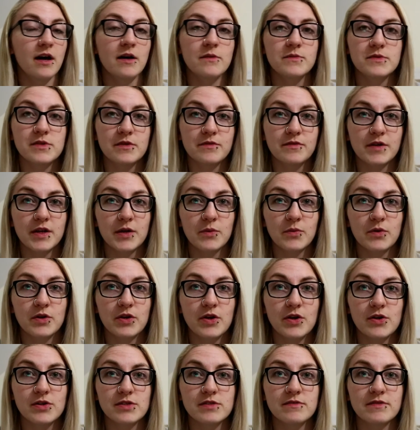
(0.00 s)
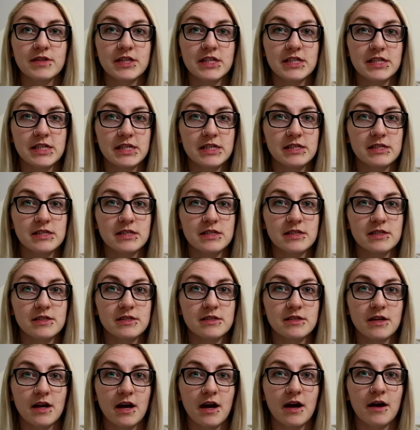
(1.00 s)
So if anyone knows of any
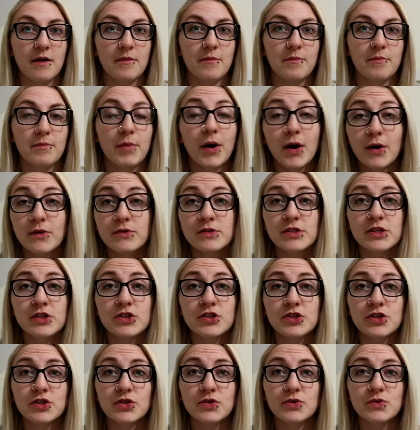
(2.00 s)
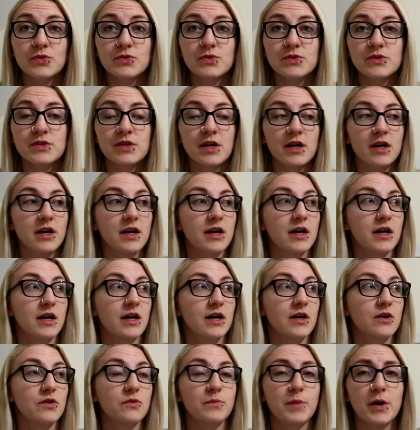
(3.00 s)
decent posing shoes
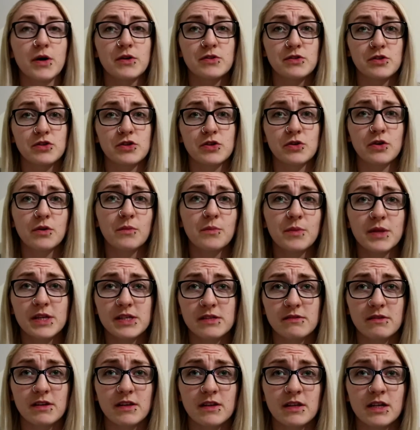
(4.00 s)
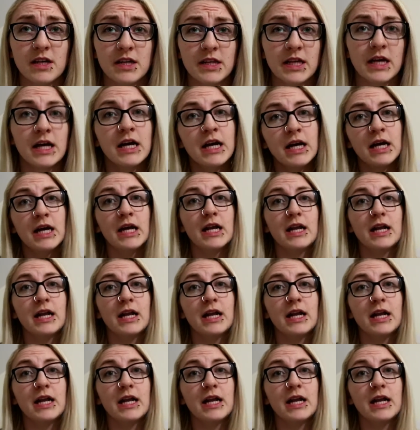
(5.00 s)
or posing shoe companies or anything like that,